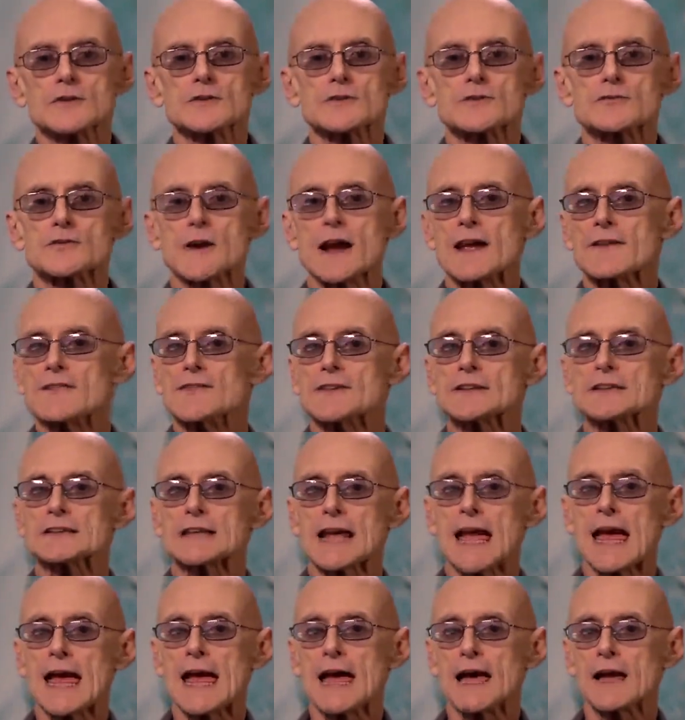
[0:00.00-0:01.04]
Dreyfus
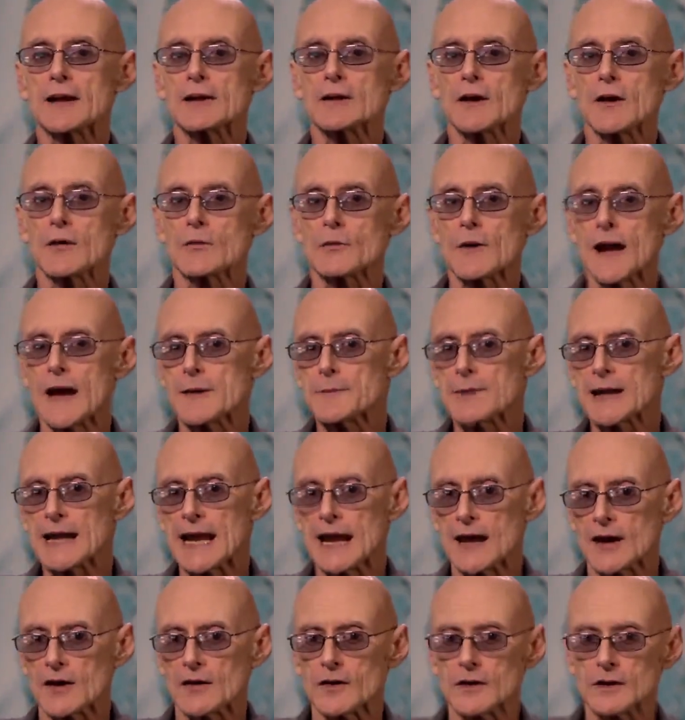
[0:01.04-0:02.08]
and
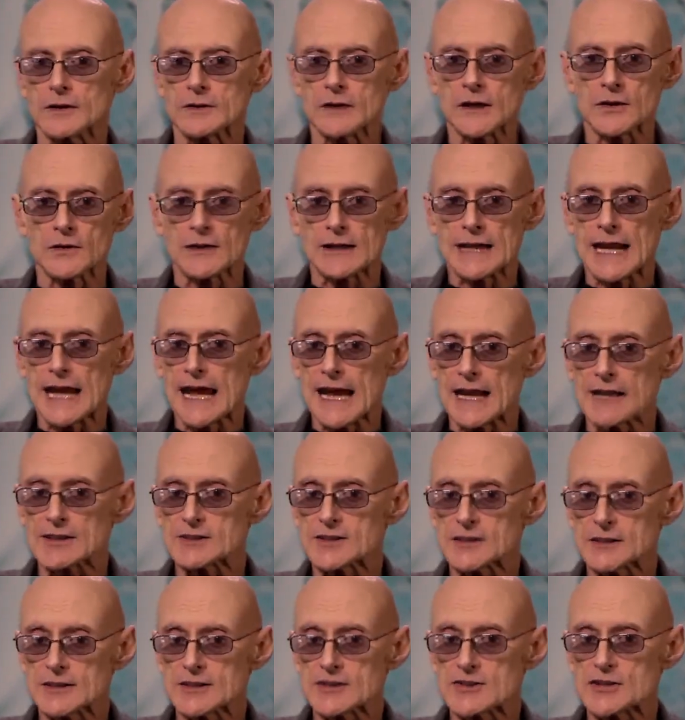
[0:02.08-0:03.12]
Ravenel do an
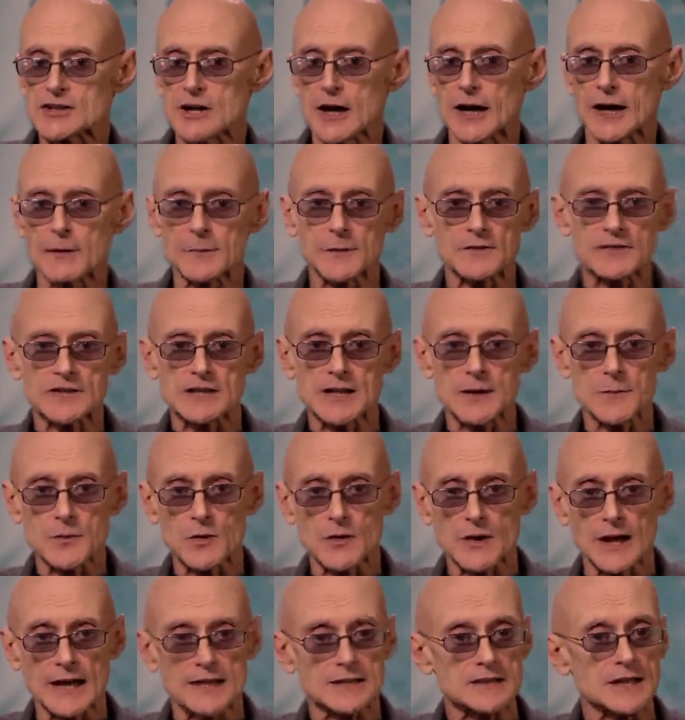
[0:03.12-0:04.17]
excellent job of
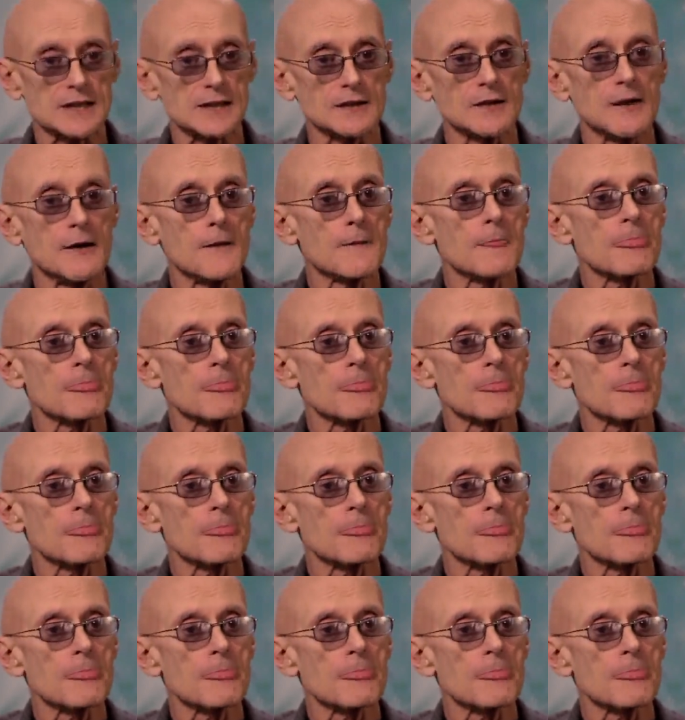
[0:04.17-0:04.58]
summarizing